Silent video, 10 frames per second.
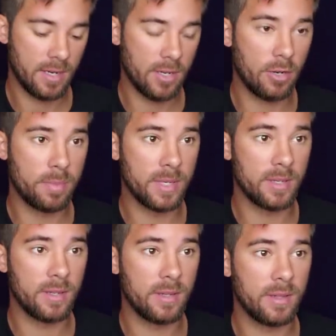
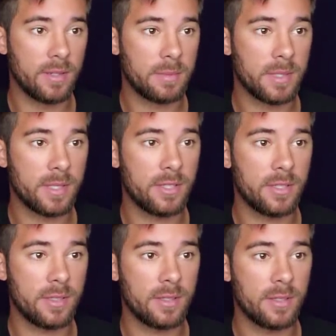open this
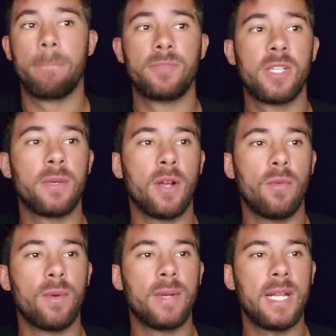position. So there we go.
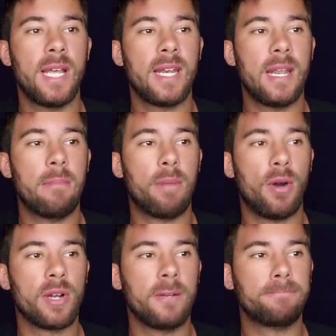We went ahead and
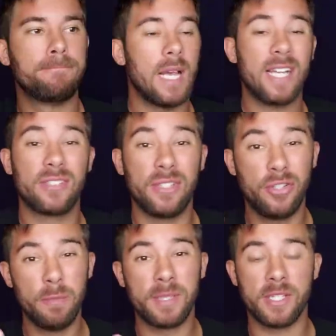bought up actually
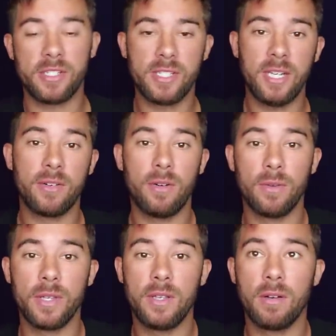2 positions here
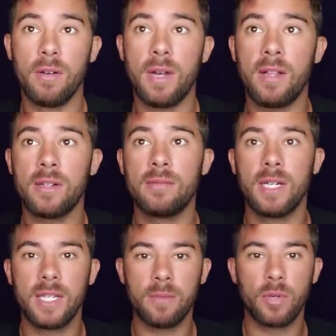on the euro dollar.
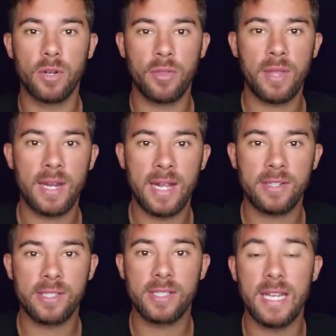Again, we'll go through that
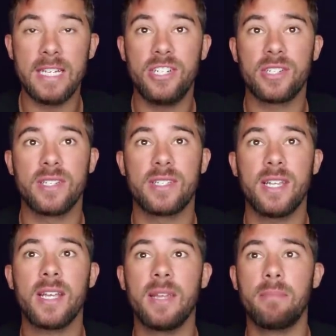analysis in just a
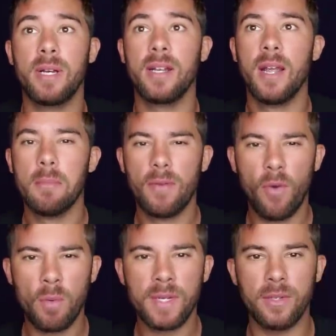second. But
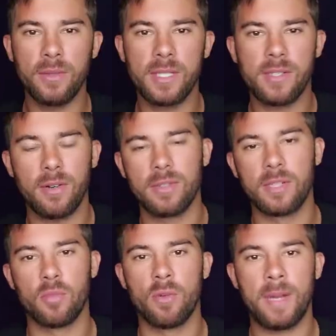before we do, let's talk a
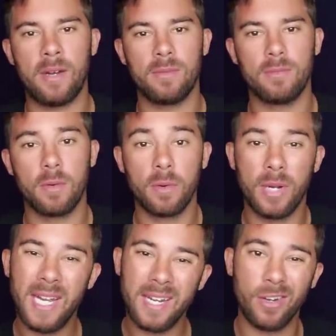little more about what we were
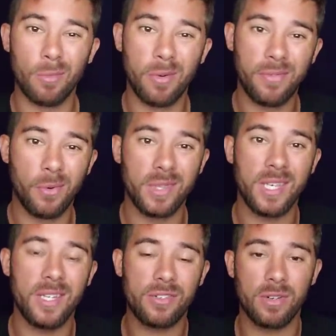hitting on before
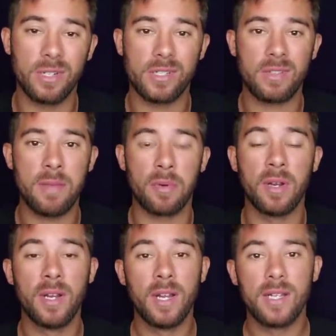the intro and disclaimer,
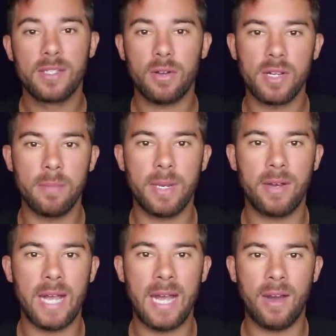talking
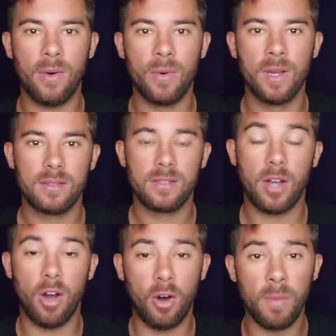about how to
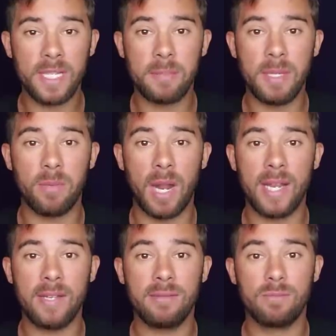always be
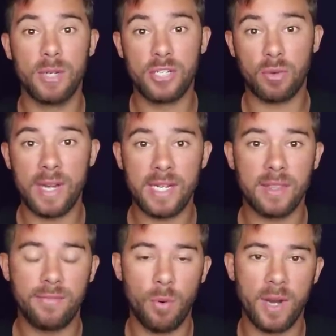right when trading in
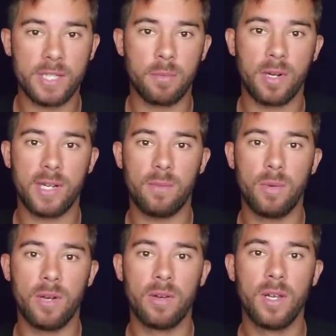the Forex market.
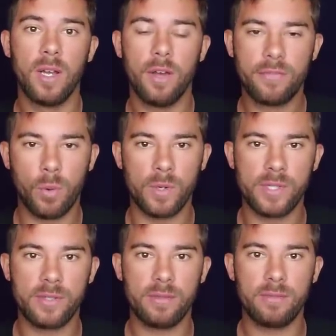Well, of
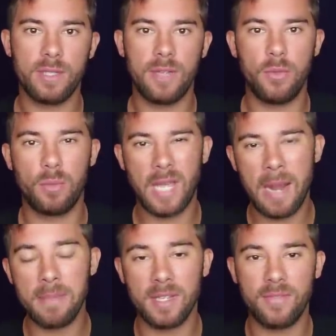course, if you
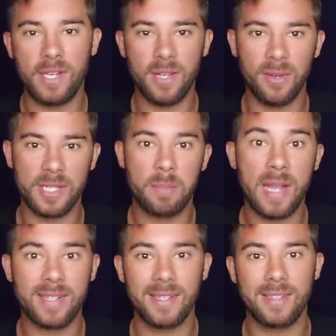came to this video
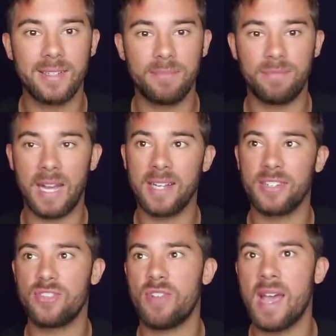expecting to find a
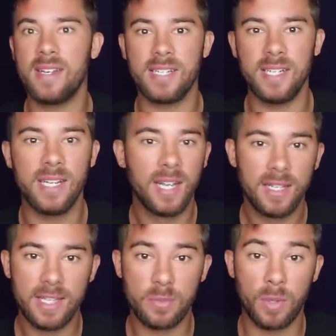strategy
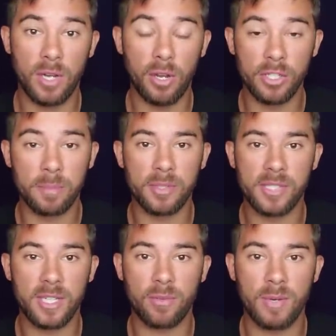that's
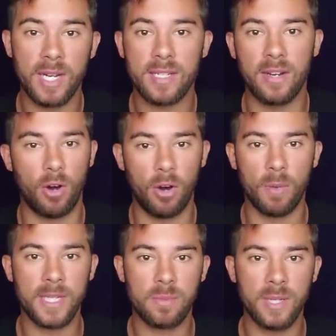100% correct and
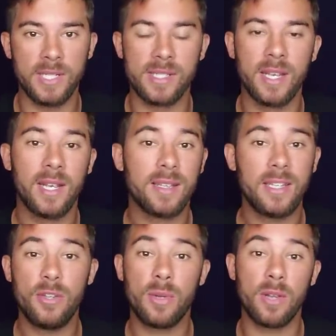always wins,
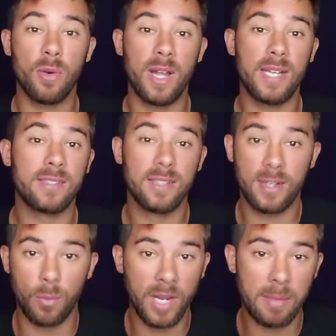then you can go ahead and click
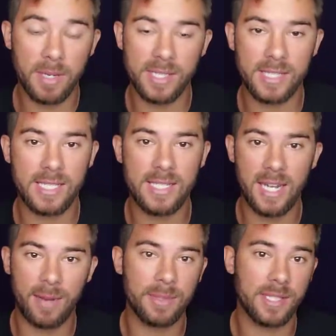away, because that's
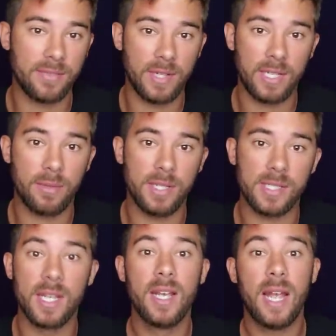not what this video
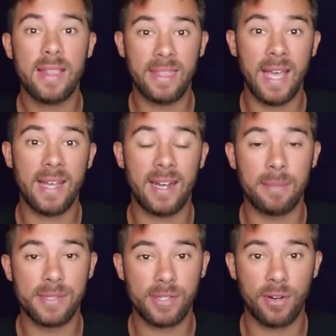is. And that,
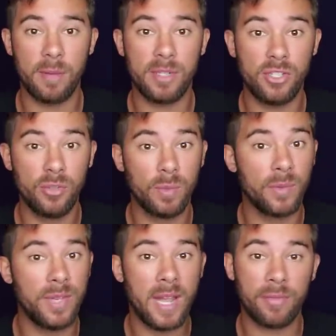I'm sorry, but you will
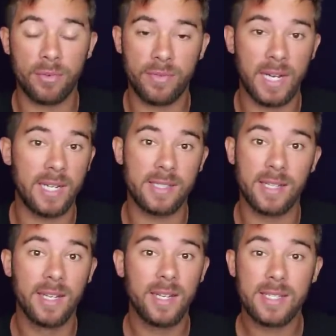never find.
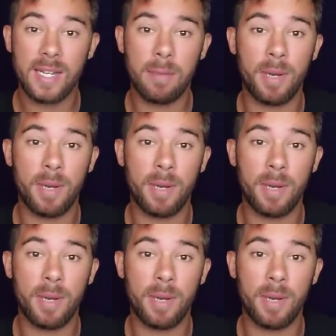It's not